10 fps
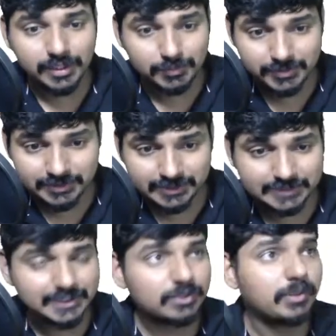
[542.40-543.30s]
limit is x
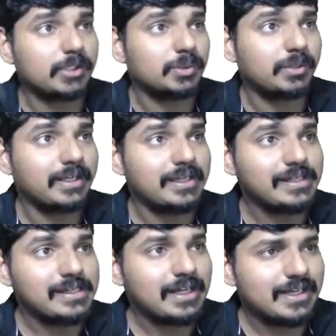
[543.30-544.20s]
equal to a.
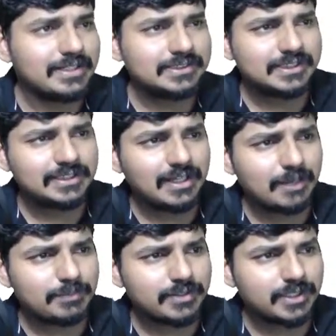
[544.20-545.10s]
Let us see the
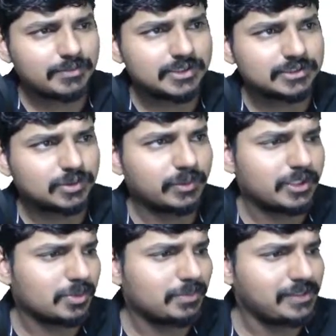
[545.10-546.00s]
upper limit is going
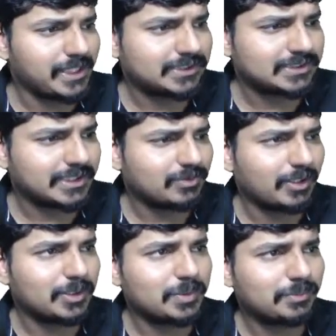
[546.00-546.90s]
to be x is equal
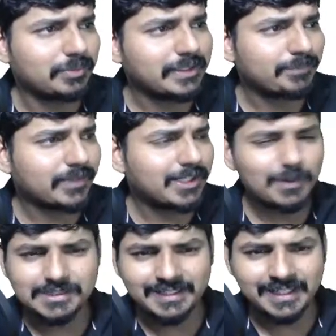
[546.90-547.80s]
to b. It looks
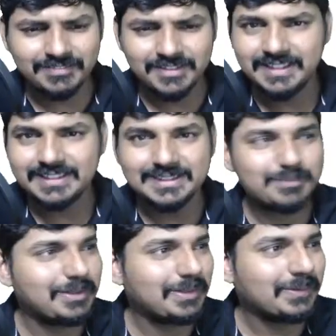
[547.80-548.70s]
like infinity
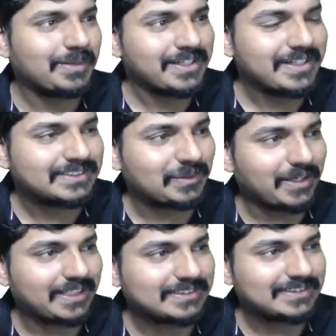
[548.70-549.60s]
symbol, no? So
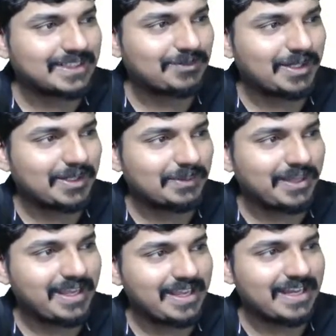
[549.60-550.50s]
x is equal to
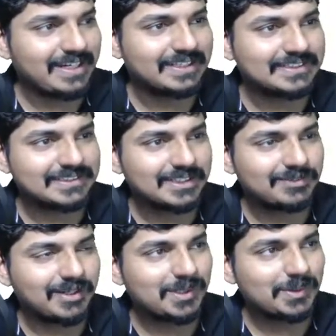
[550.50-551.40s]
a and x is
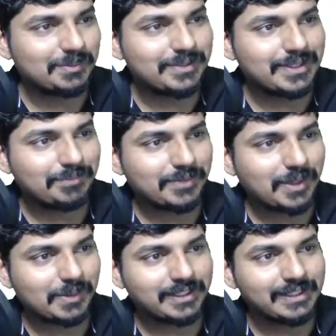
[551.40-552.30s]
equal to b.
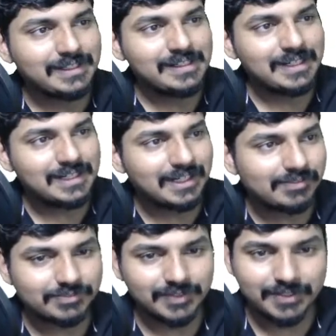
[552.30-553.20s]
Okay,
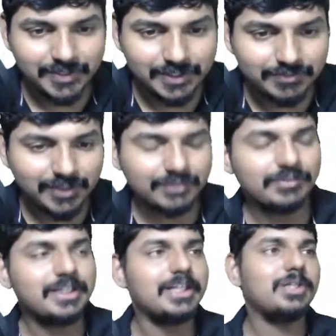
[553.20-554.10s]
now everyone, we need